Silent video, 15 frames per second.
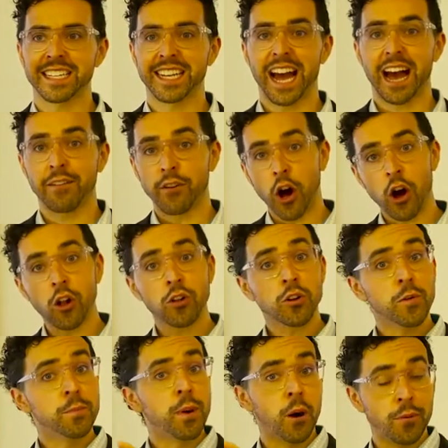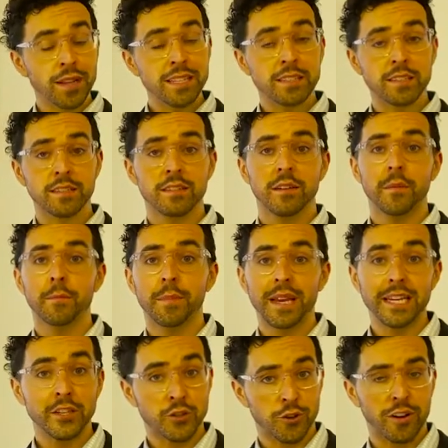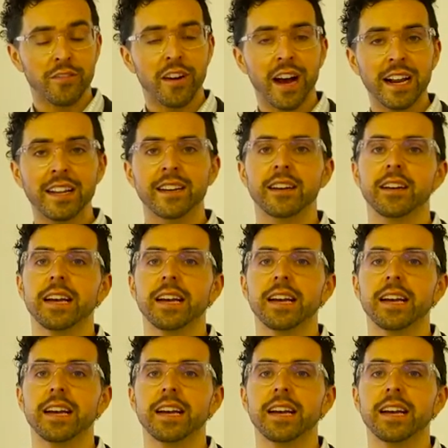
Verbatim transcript: to have all components be certified.